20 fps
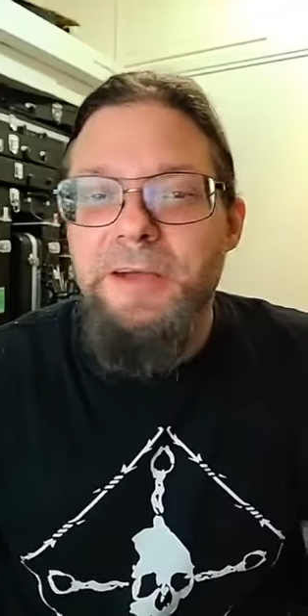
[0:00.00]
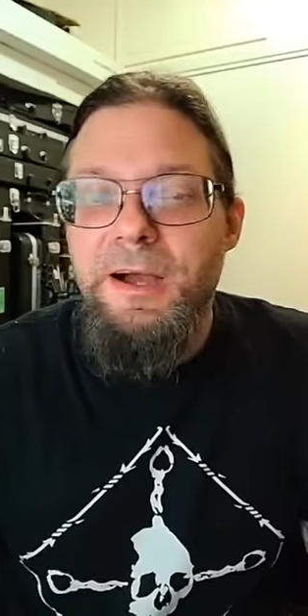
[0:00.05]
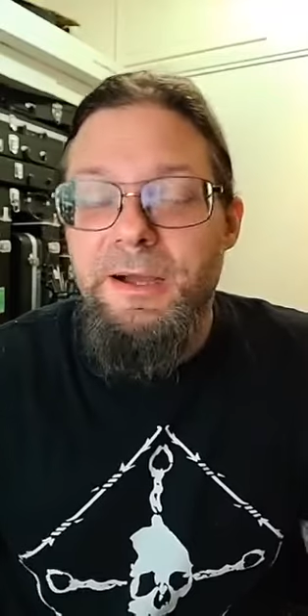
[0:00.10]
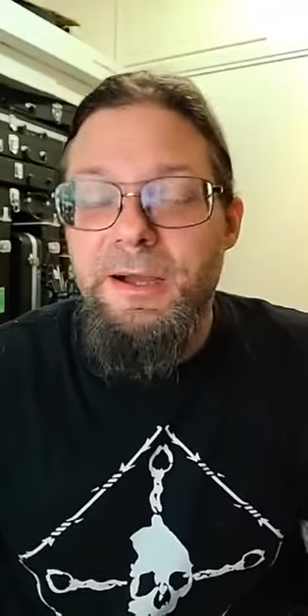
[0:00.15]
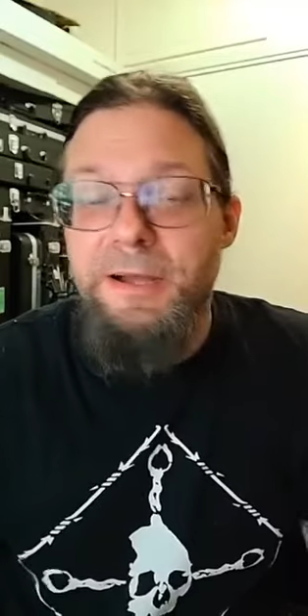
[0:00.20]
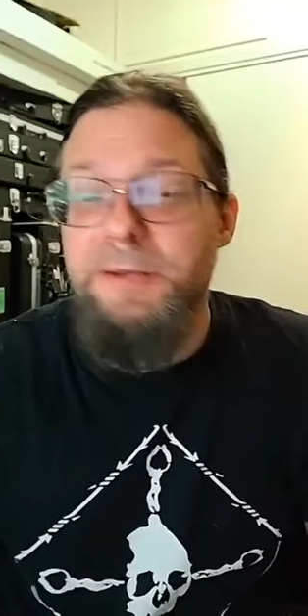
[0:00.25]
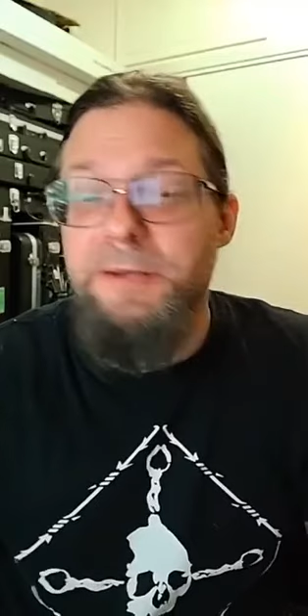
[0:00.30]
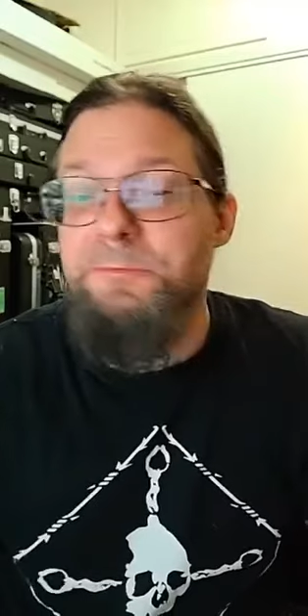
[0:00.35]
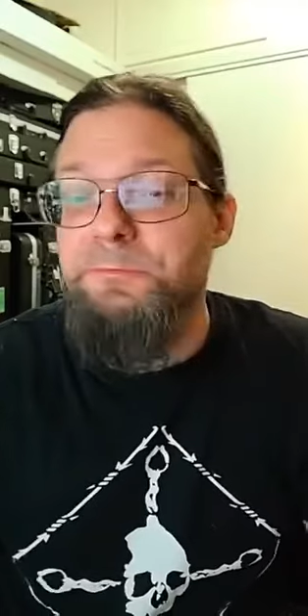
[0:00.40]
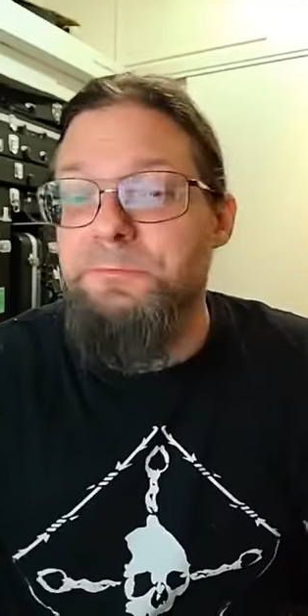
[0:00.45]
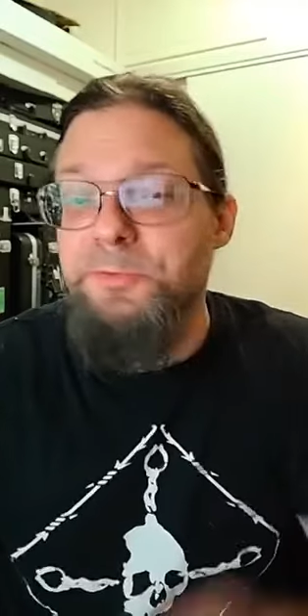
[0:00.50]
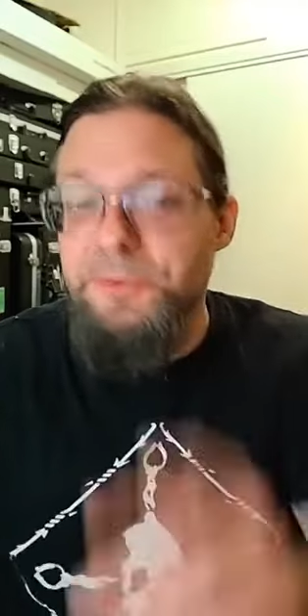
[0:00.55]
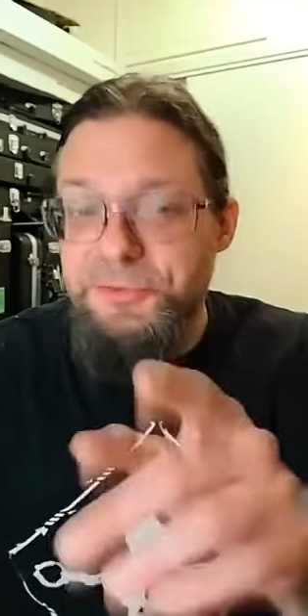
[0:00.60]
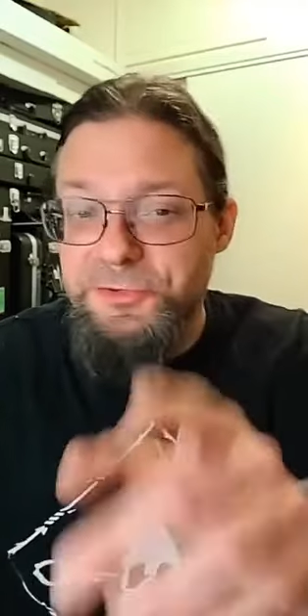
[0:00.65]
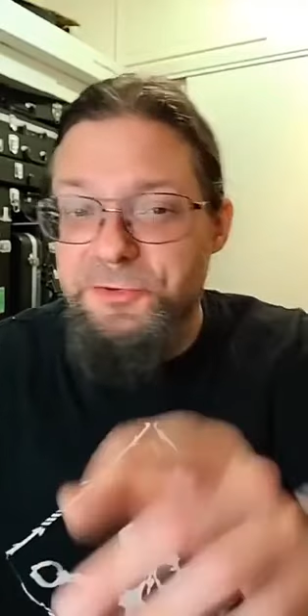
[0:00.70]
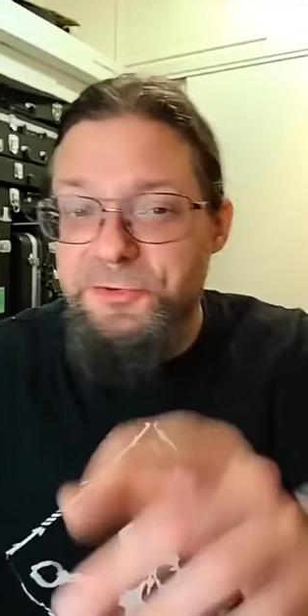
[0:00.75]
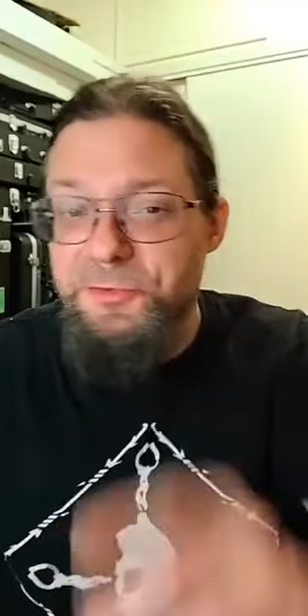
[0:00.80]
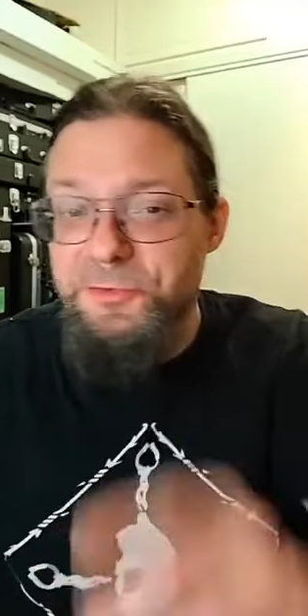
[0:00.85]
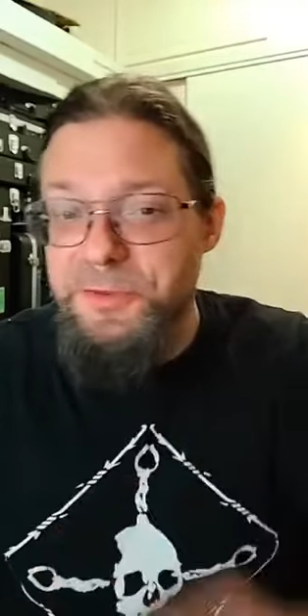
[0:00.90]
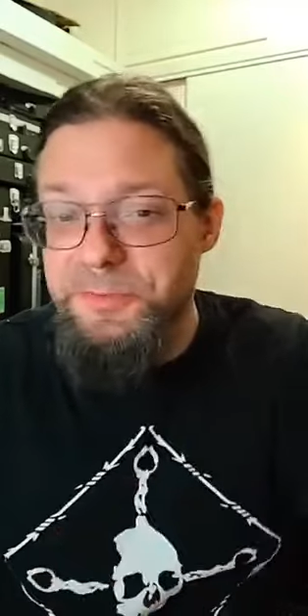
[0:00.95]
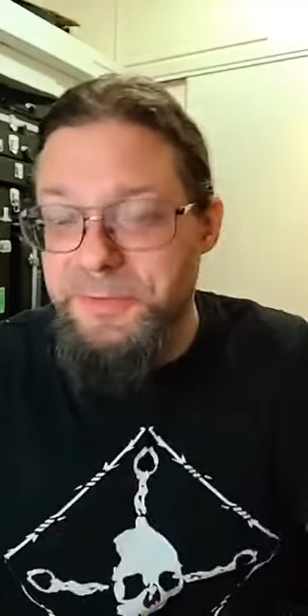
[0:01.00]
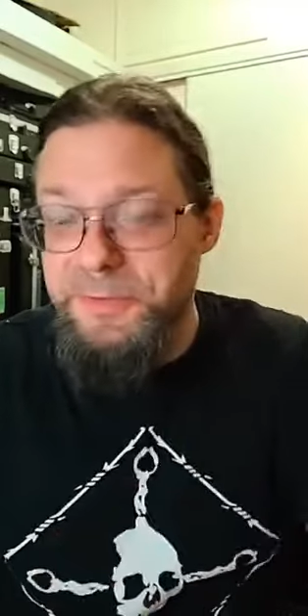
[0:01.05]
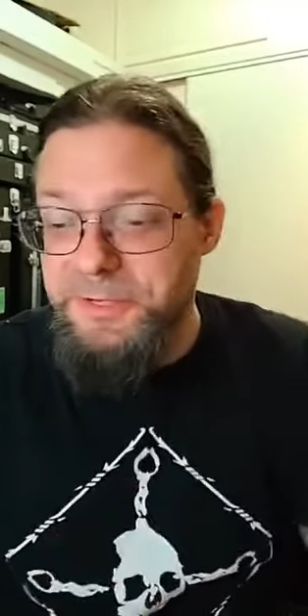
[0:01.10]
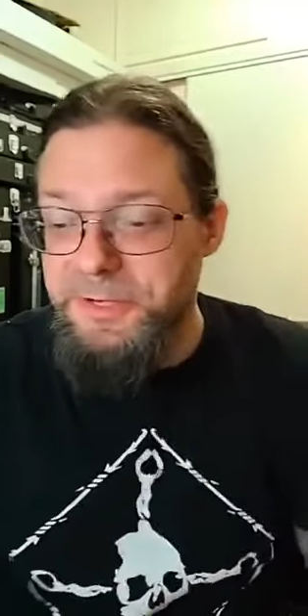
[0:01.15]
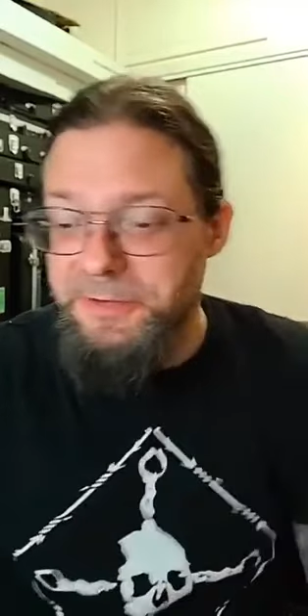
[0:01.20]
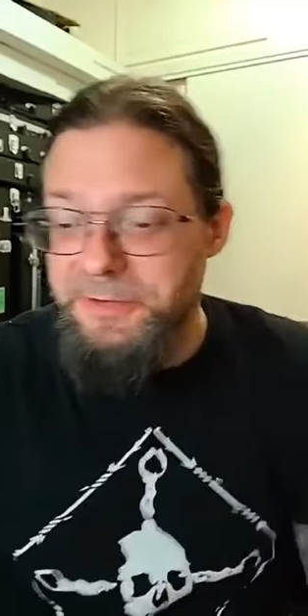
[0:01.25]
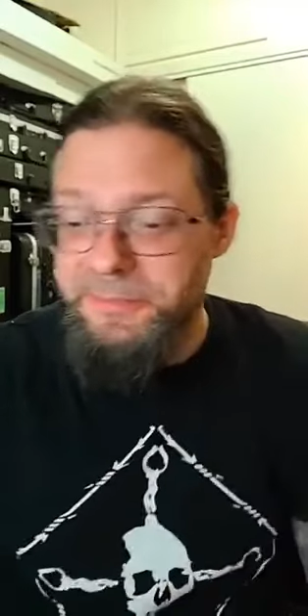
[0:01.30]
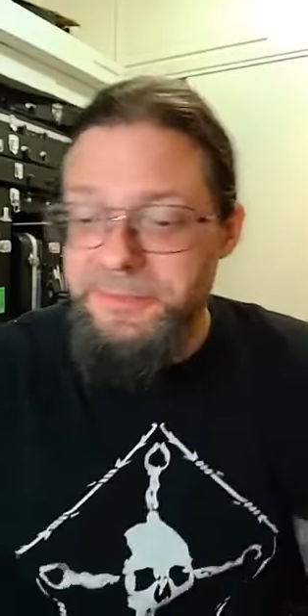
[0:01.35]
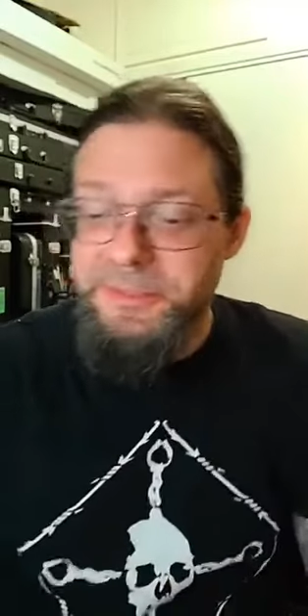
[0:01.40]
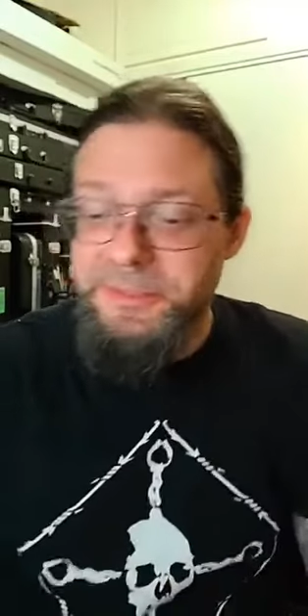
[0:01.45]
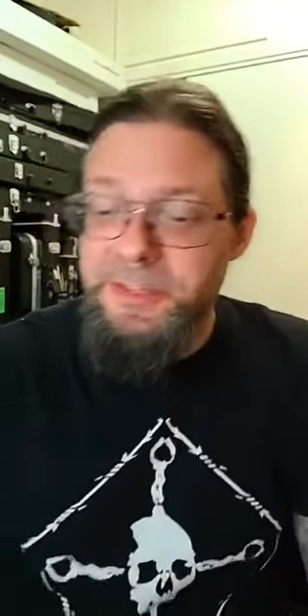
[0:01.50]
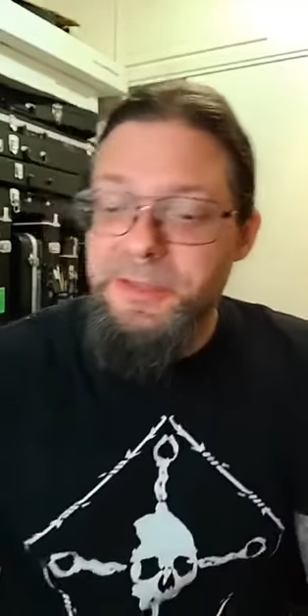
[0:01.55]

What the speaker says: got a Brush Screamer coming.